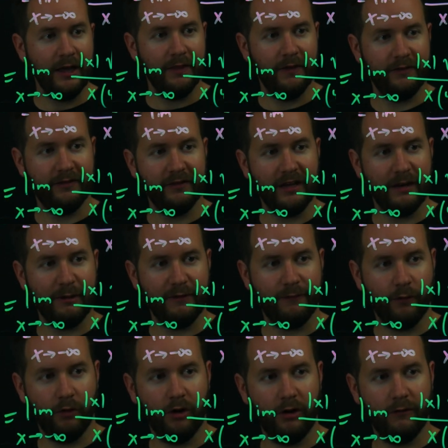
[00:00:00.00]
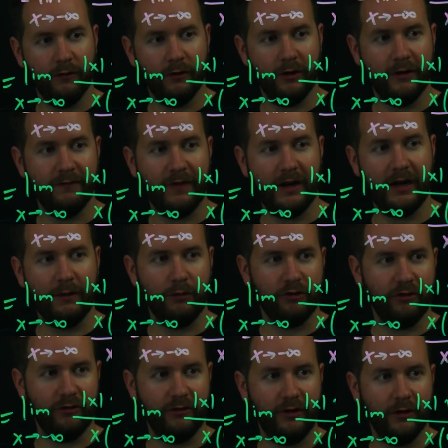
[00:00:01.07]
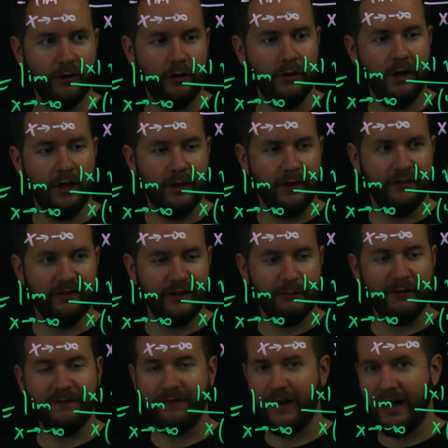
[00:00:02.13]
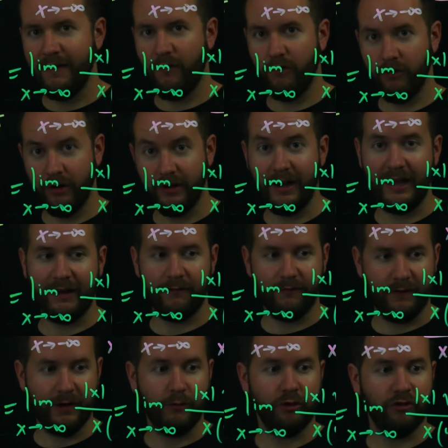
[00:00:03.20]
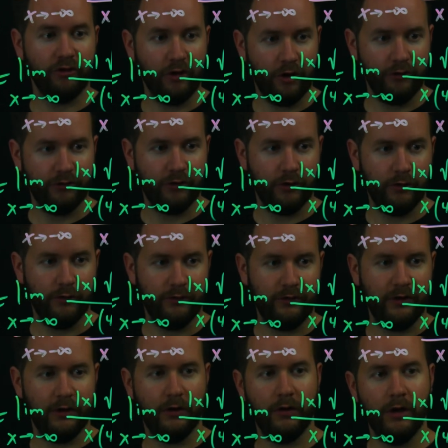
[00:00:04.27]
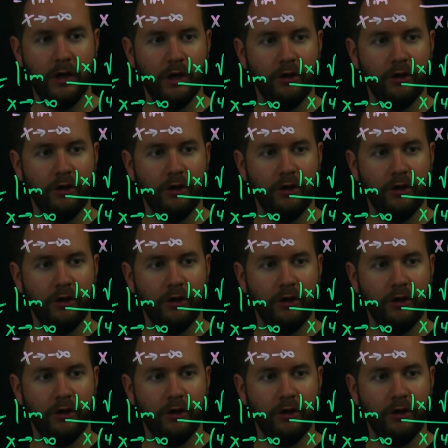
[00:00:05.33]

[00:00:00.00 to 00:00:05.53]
this is going to be 4 over infinity, which is 0. This is going to be 5 over negative infinity, which is also 0.